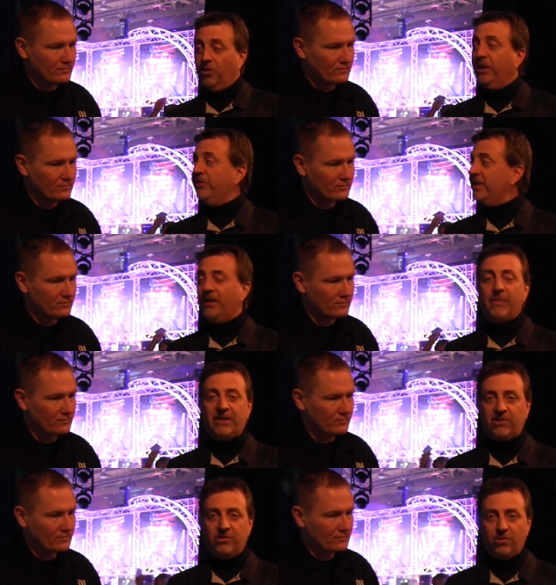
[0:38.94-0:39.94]
Speaker 1: or even
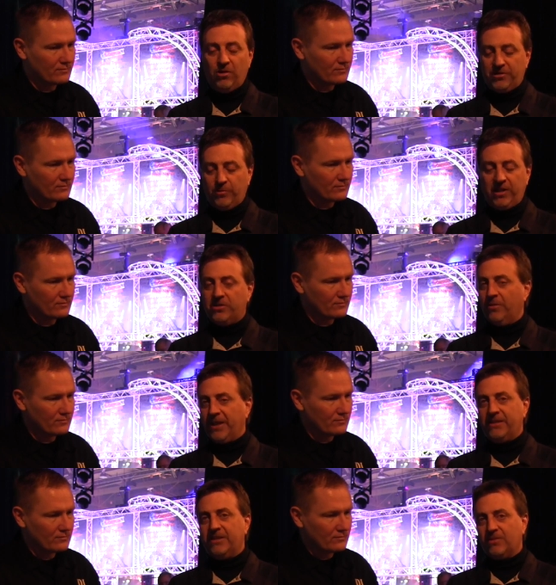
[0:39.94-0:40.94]
DMX control, so we can
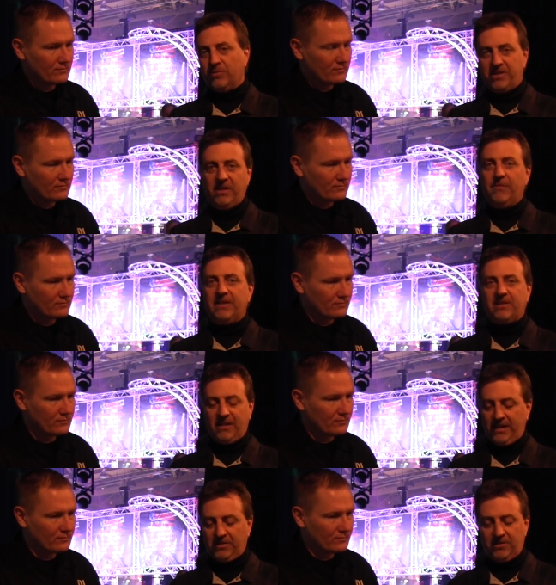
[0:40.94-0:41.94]
terminate those with DMX
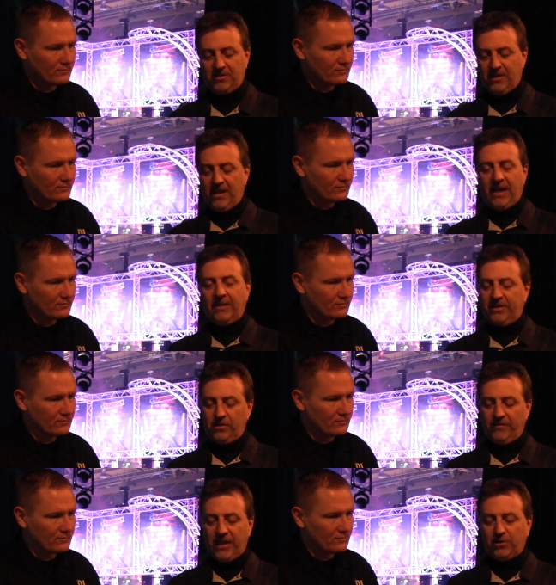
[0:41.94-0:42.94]
connectors. And
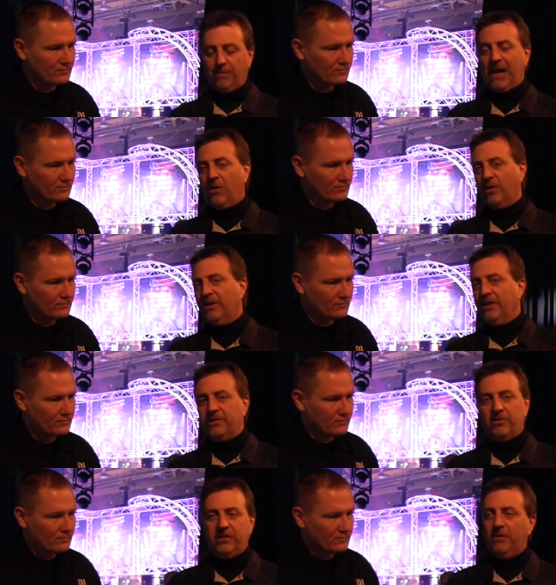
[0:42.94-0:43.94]
then you've got your power,
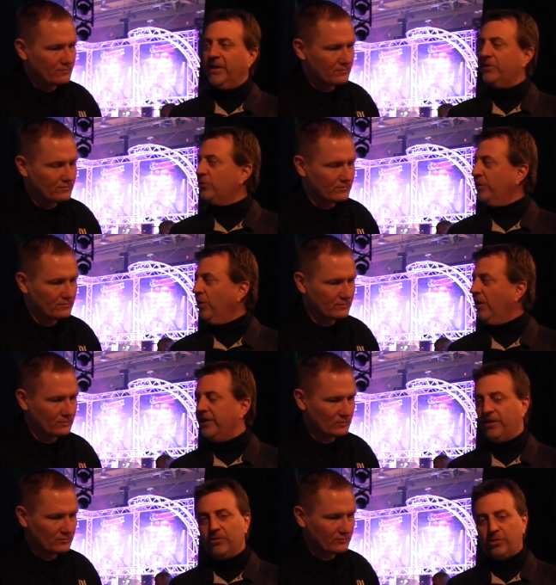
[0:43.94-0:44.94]
your DMX, or your
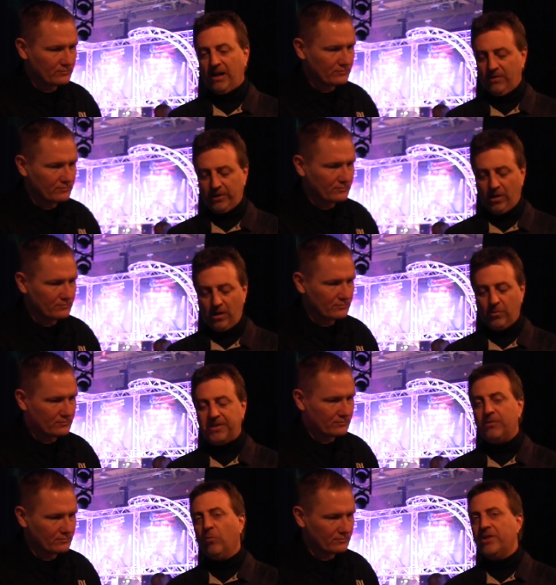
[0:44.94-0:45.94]
audio traveling all
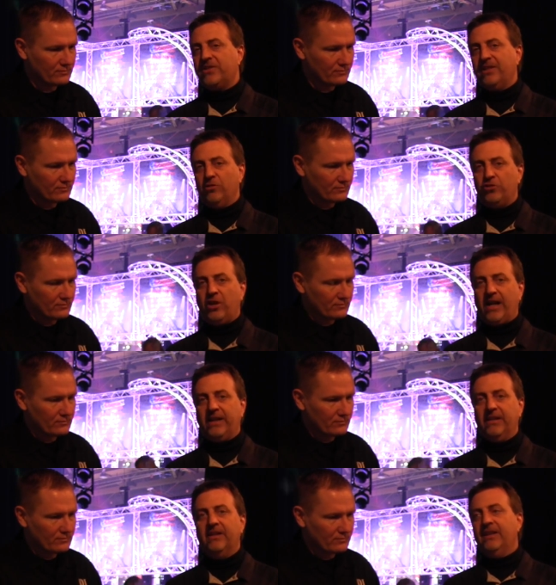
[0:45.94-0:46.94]
within one single
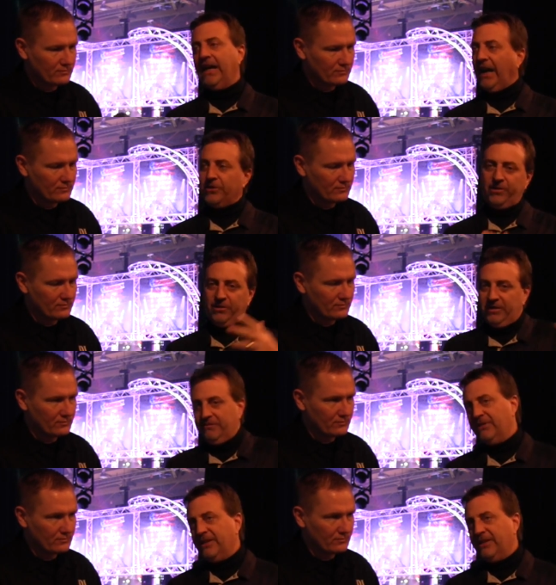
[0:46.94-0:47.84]
jacket out to your